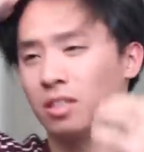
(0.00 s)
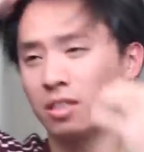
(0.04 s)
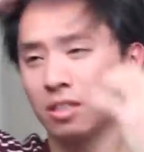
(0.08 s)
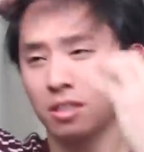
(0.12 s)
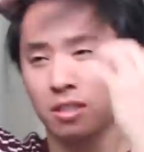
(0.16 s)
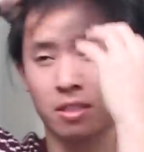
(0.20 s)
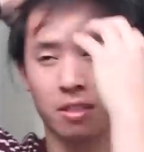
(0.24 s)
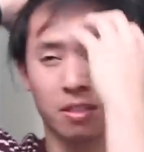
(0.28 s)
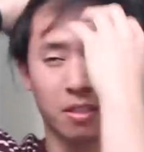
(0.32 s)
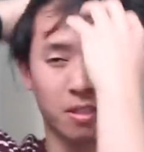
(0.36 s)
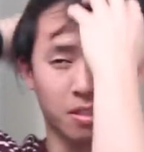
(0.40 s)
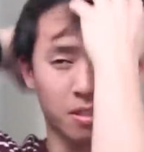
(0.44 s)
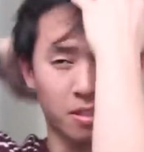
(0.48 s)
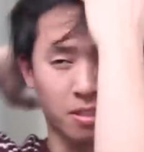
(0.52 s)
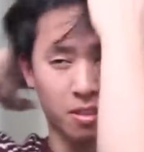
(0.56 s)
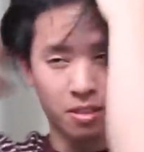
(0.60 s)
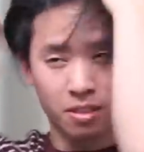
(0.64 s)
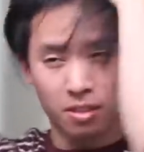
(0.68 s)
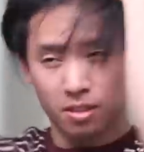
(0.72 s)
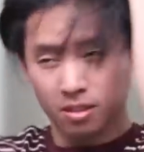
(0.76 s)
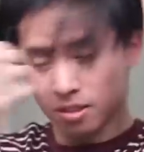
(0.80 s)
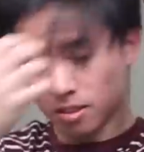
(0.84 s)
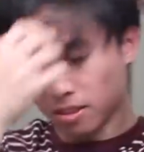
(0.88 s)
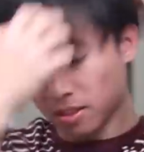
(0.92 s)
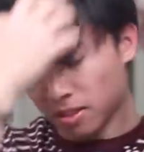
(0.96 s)

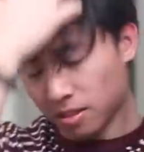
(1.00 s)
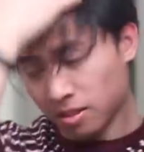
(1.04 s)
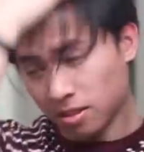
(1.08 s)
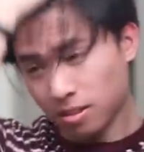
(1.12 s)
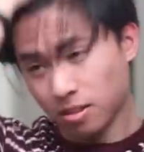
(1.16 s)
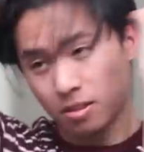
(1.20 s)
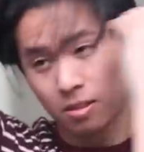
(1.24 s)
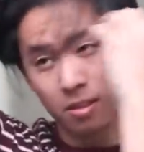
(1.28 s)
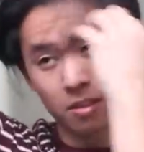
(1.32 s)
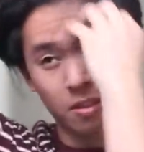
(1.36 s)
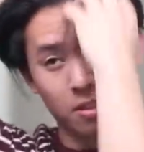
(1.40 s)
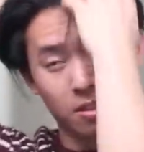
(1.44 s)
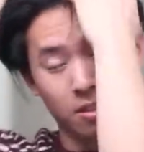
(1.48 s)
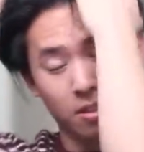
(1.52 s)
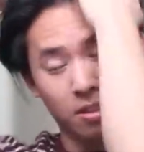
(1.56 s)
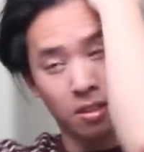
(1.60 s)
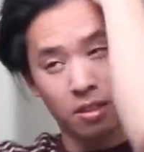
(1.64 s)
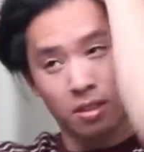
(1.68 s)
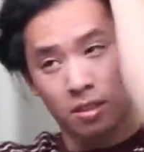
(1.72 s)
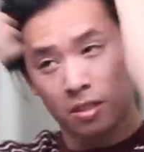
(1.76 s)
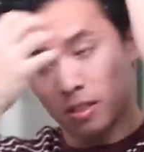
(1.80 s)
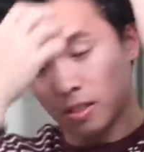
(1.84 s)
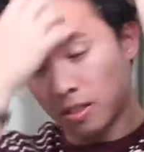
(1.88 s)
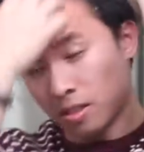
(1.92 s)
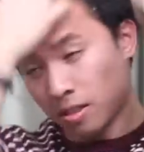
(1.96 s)

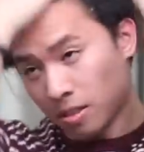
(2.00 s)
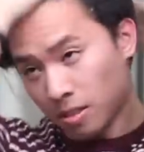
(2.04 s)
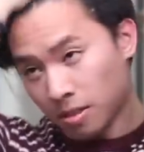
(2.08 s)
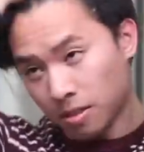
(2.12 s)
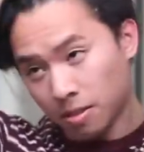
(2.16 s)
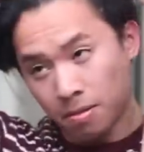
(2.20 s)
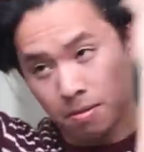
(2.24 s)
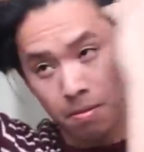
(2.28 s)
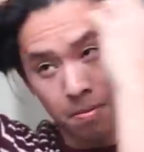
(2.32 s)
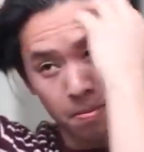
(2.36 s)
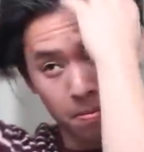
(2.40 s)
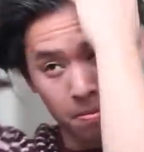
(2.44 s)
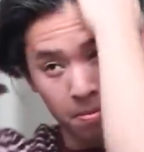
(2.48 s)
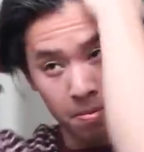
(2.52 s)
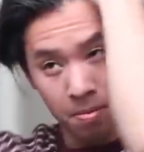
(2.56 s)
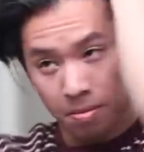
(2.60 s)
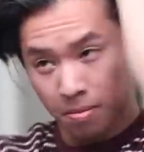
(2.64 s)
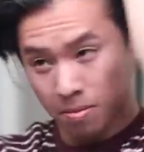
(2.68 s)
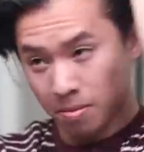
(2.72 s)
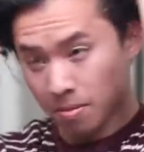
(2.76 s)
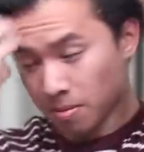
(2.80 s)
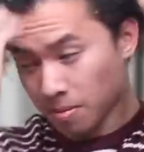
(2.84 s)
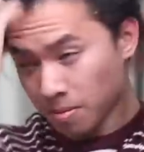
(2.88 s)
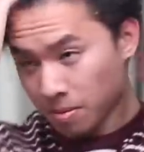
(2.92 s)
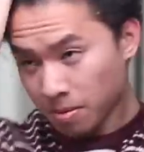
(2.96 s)

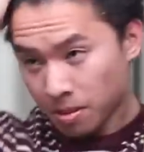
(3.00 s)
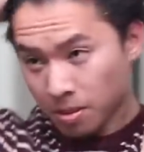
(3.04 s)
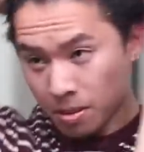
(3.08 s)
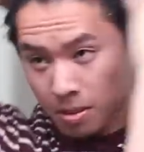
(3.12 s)
(silence)